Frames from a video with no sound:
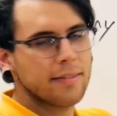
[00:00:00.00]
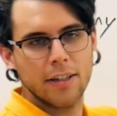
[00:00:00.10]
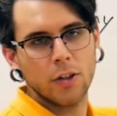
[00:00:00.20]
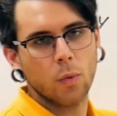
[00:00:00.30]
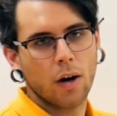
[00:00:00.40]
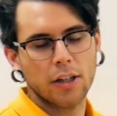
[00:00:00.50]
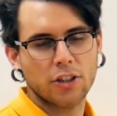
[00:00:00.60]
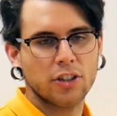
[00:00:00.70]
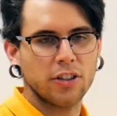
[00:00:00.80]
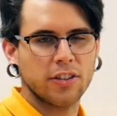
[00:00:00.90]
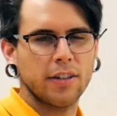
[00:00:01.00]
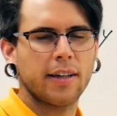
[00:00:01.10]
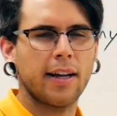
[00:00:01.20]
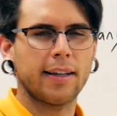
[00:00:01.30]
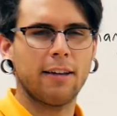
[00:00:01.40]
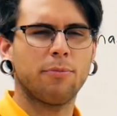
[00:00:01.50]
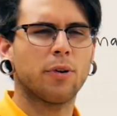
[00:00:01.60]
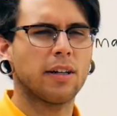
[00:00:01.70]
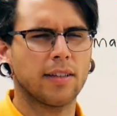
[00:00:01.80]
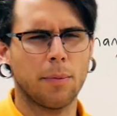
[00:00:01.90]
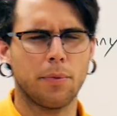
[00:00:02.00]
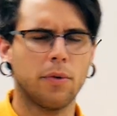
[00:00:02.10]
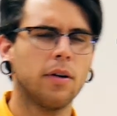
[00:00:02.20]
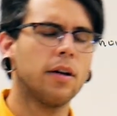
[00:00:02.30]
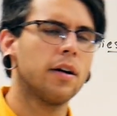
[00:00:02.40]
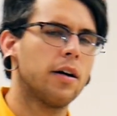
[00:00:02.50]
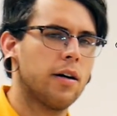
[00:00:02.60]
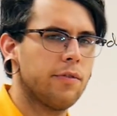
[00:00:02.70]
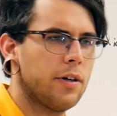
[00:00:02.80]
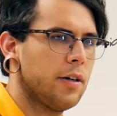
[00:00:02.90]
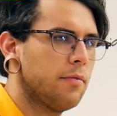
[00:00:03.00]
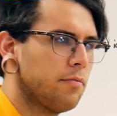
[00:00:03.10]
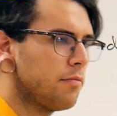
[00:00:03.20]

did you watch, just to kind of give more example of,